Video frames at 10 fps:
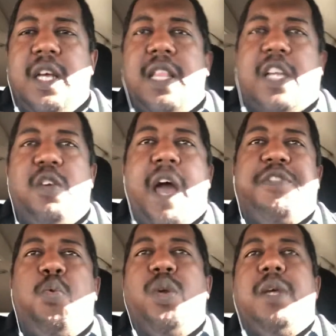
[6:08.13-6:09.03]
Like, do you have
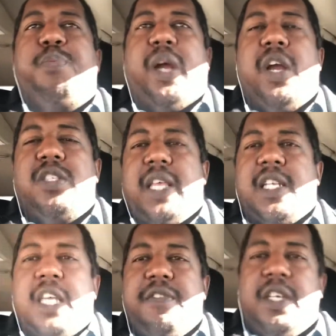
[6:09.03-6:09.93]
20 prayers at
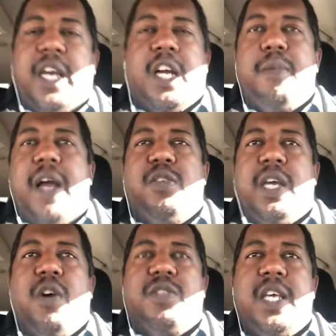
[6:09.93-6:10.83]
Thanksgiving? Everybody do
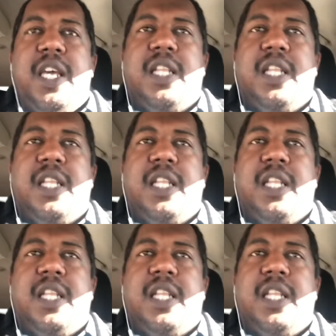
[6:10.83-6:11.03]
their own thing?